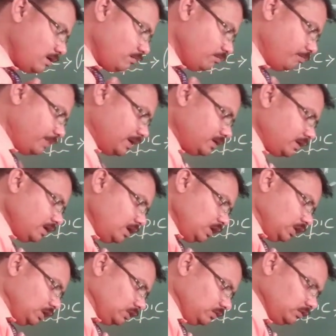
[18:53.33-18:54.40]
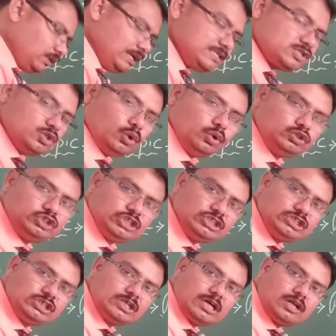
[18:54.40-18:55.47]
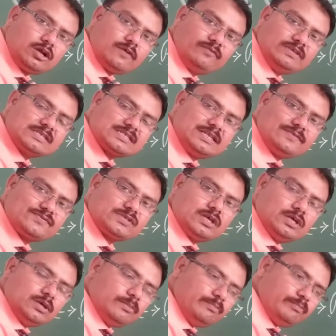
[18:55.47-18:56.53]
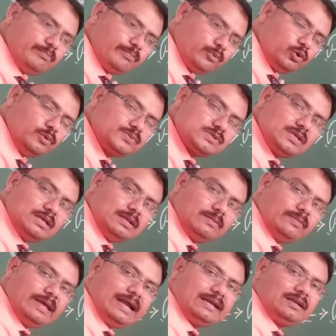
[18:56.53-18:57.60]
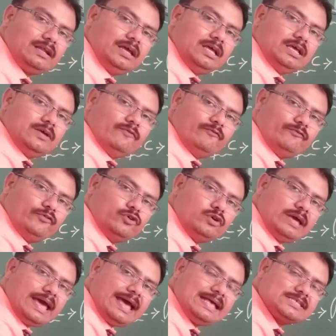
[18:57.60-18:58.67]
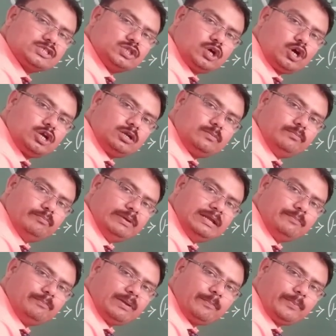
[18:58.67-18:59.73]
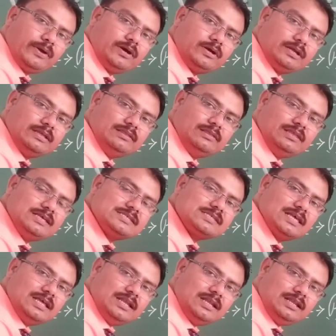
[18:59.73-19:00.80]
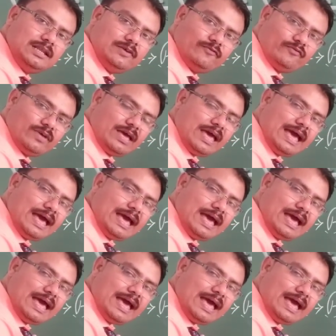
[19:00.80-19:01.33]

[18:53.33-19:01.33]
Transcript: But there is no change in color of this leaf, proves that food has not been prepared in this leaf,